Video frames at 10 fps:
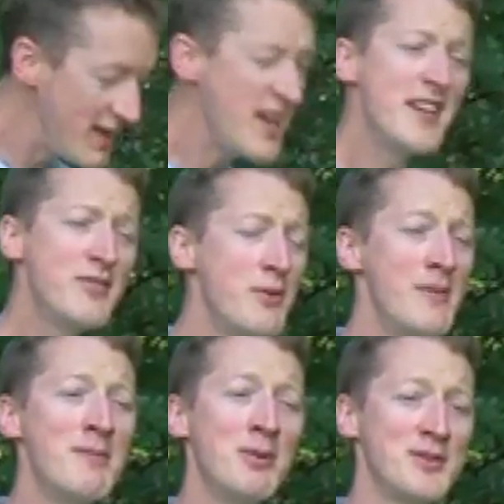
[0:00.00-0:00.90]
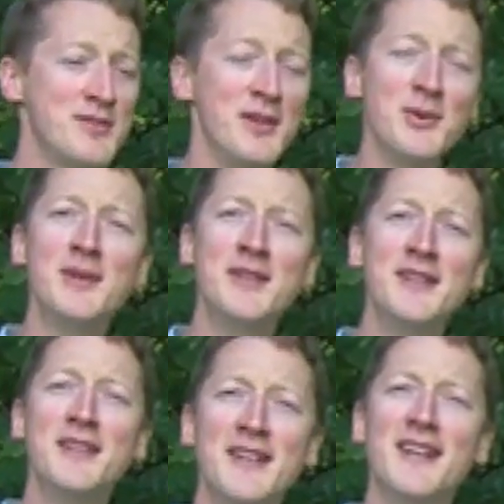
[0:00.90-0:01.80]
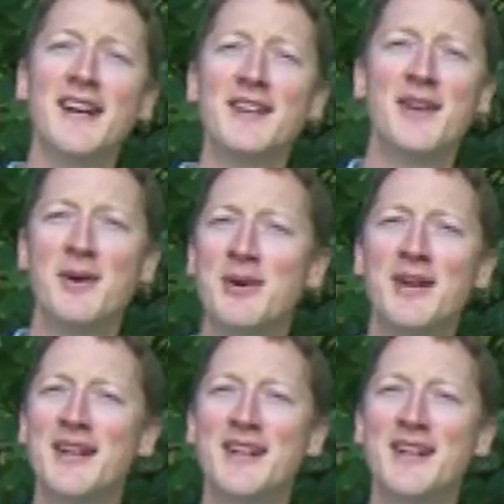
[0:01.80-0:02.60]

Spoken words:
Yeah, they've got maples too. I don't know.